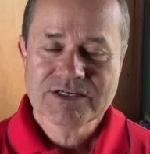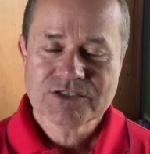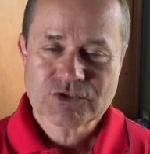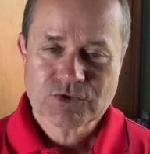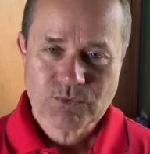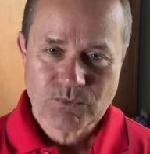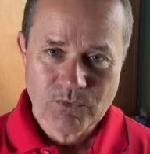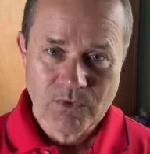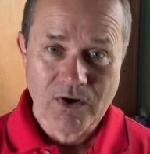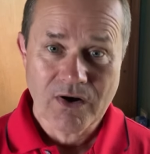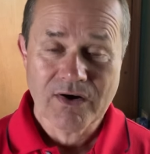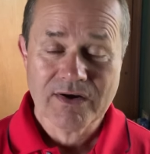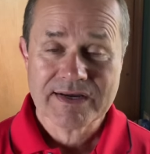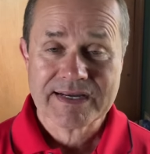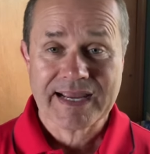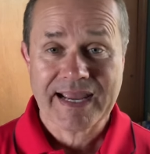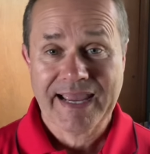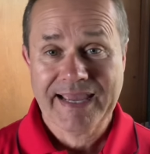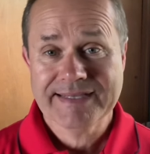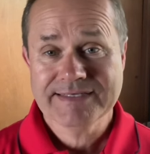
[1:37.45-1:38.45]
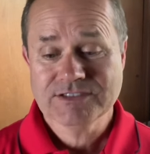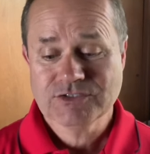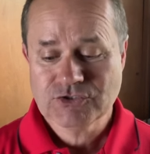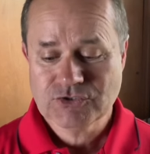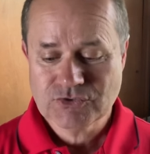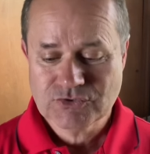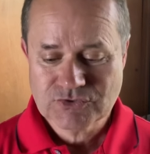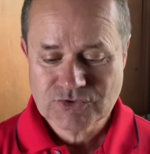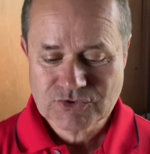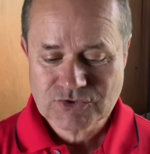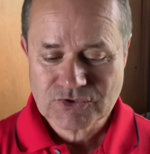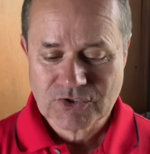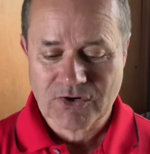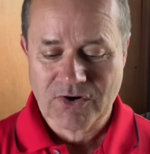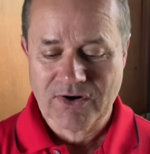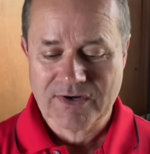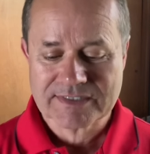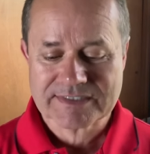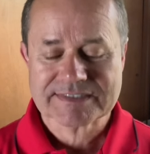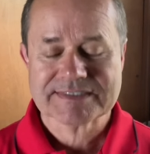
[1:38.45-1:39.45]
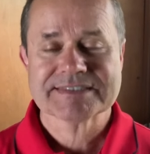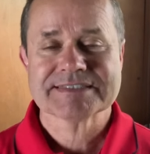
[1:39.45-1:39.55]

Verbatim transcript: to walk and to talk,